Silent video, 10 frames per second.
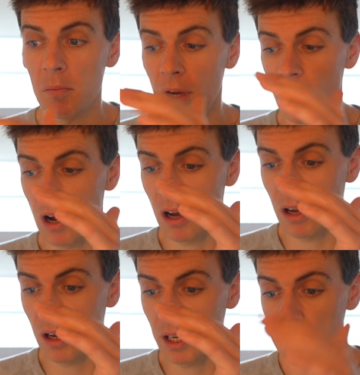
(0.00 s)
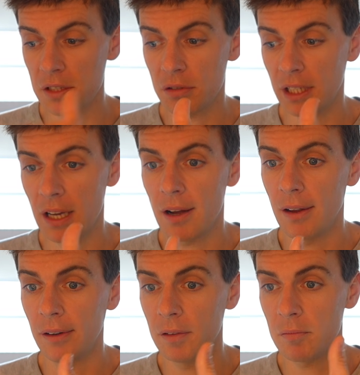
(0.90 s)
But our industry
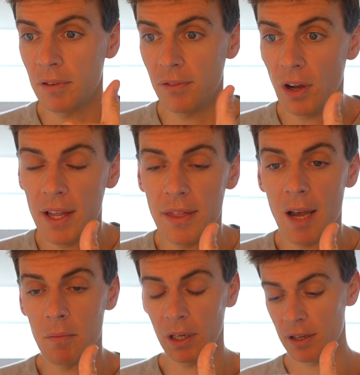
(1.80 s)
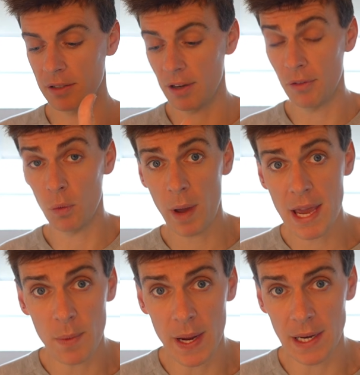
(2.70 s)
can't provide that because of the
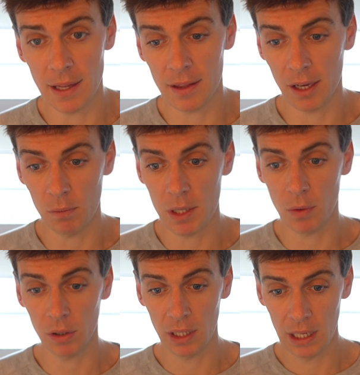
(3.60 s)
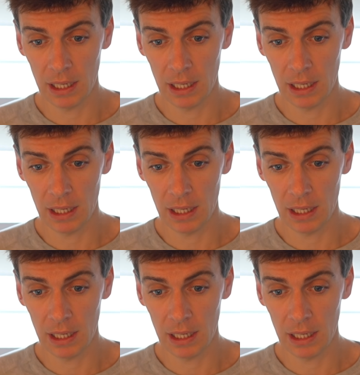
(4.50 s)
weight weenie thing. We want